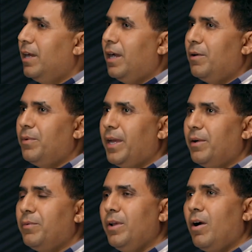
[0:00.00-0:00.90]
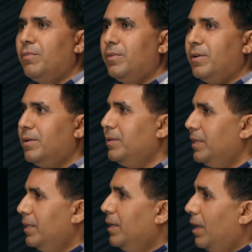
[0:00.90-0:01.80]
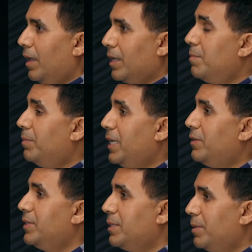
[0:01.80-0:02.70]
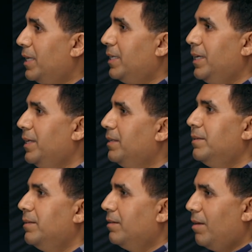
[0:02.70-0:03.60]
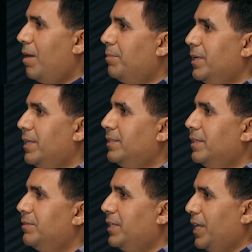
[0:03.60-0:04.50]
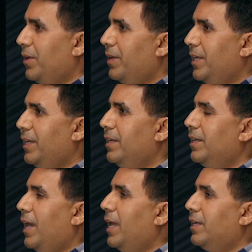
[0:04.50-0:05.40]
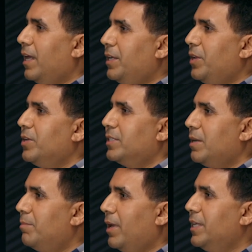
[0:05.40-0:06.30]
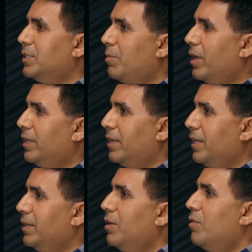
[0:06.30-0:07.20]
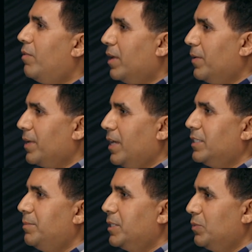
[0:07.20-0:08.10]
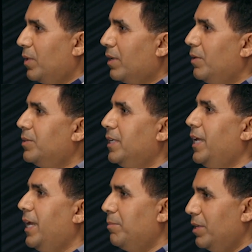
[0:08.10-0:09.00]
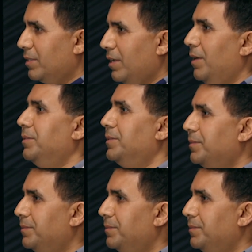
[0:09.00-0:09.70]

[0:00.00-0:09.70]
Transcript: uh, where we offer uh, complete visibility, comprehensive security, and continuous compliance monitoring for our customers' workloads in A W S Cloud.